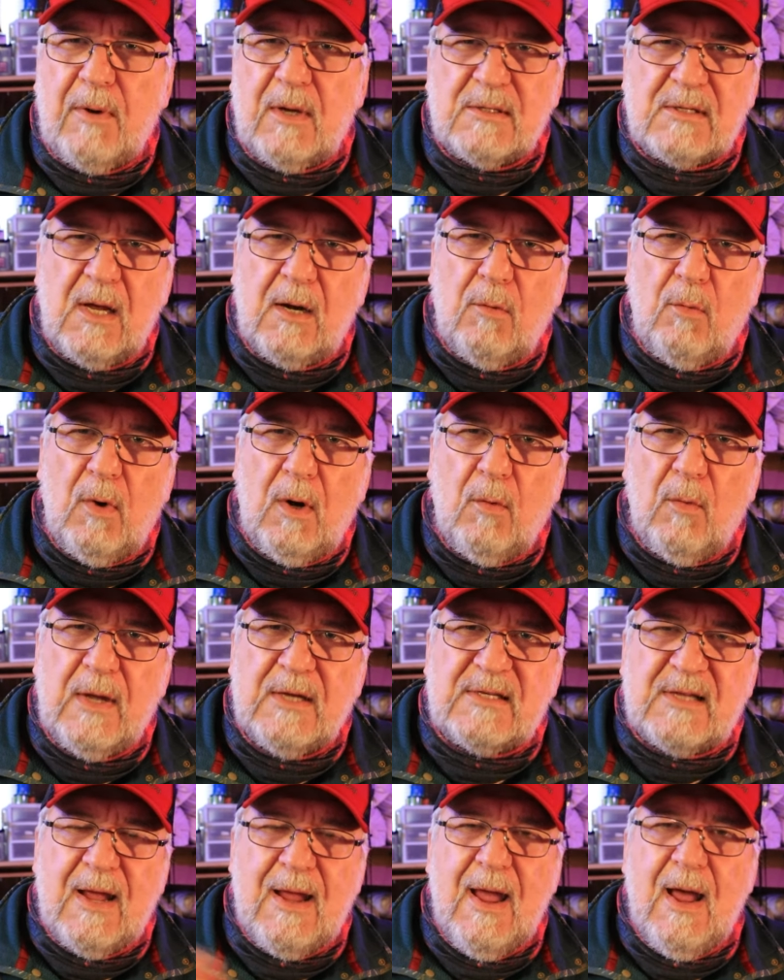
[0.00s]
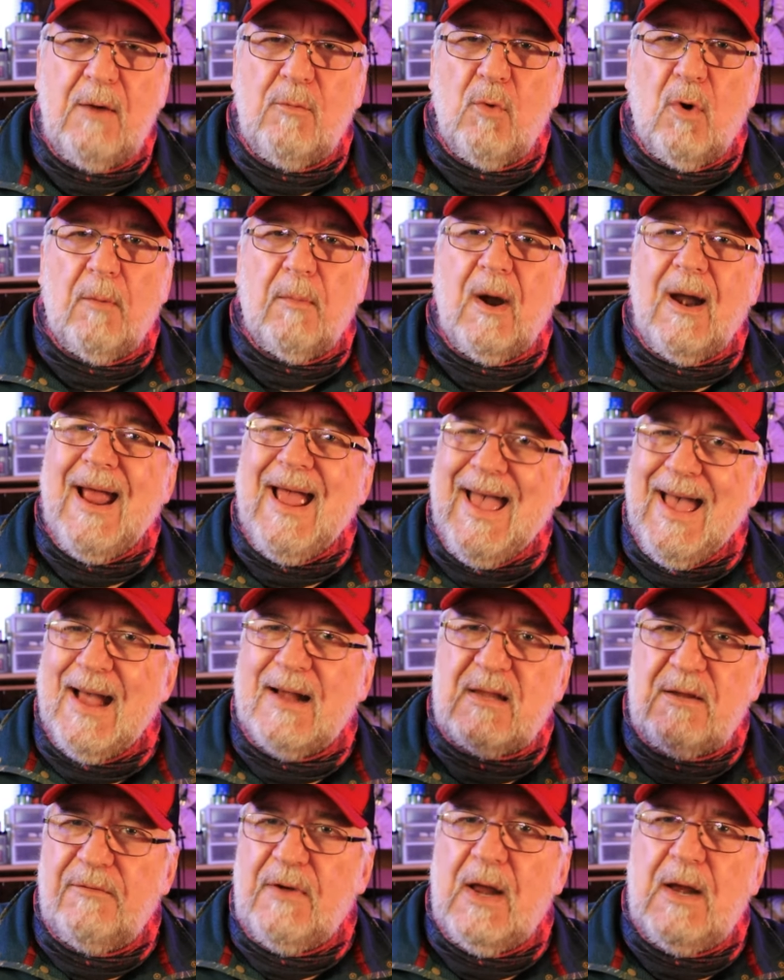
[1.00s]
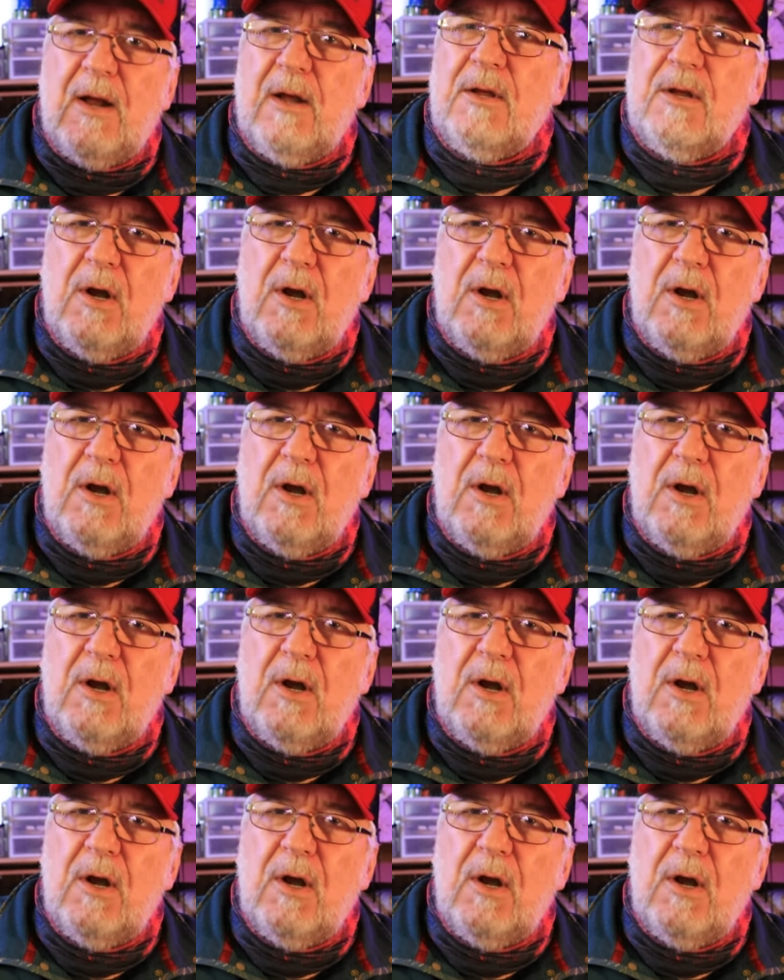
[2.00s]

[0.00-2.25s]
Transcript: because I don't wanna waste a hand warmer. Activate it,